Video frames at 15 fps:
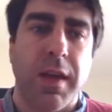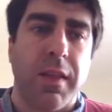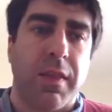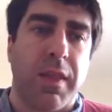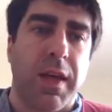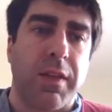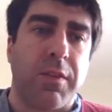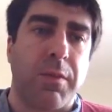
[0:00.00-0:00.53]

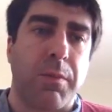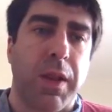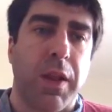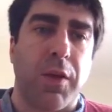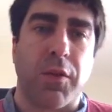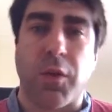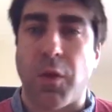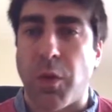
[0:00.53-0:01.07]
that
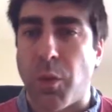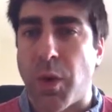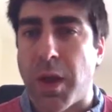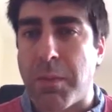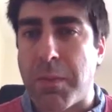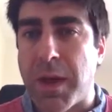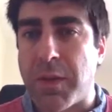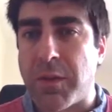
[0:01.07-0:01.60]
belong to the
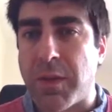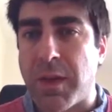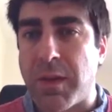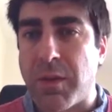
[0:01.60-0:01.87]
white matter,